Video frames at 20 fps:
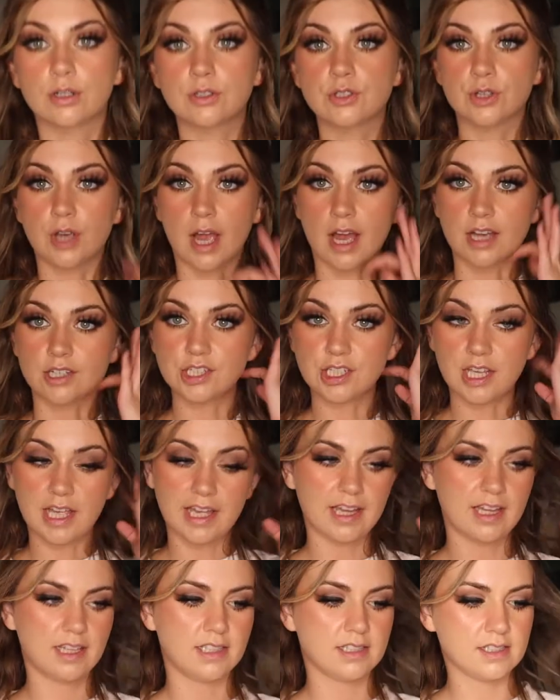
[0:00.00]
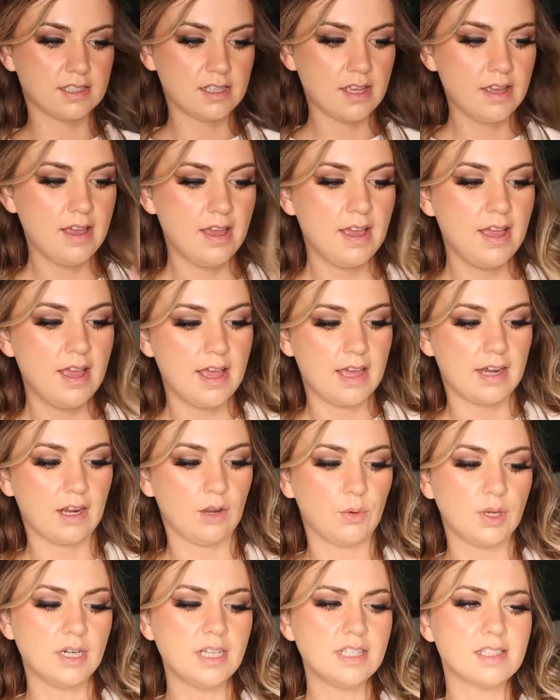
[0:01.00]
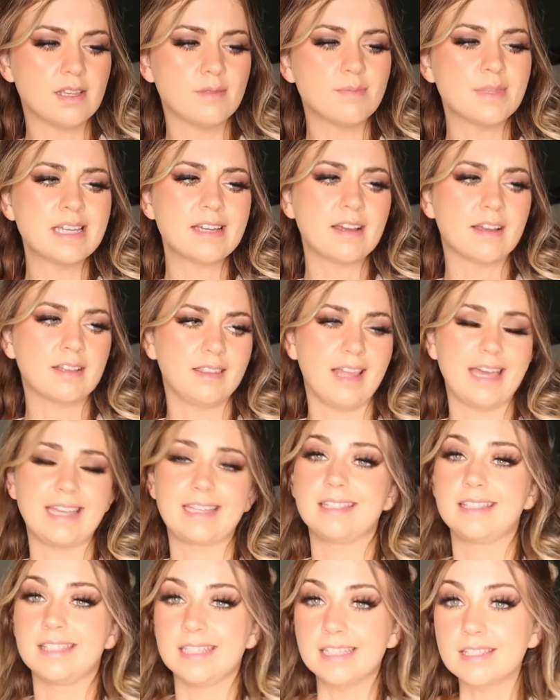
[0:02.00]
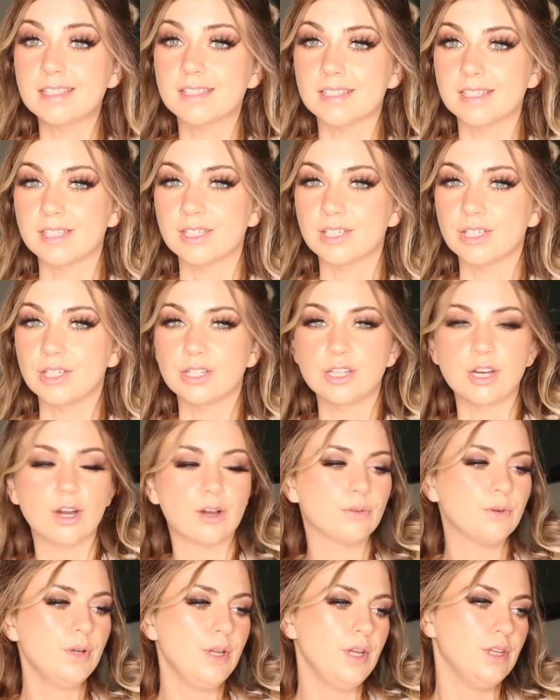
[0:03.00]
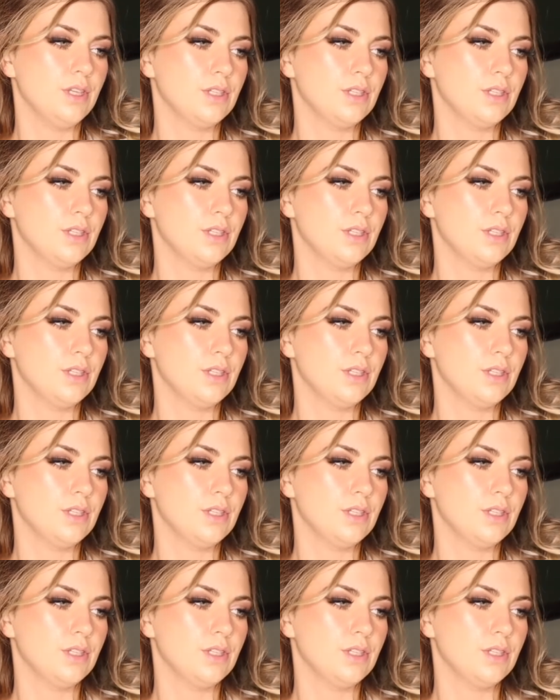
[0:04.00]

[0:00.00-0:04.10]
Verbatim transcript: trash cans and I wanted something like decent, you know?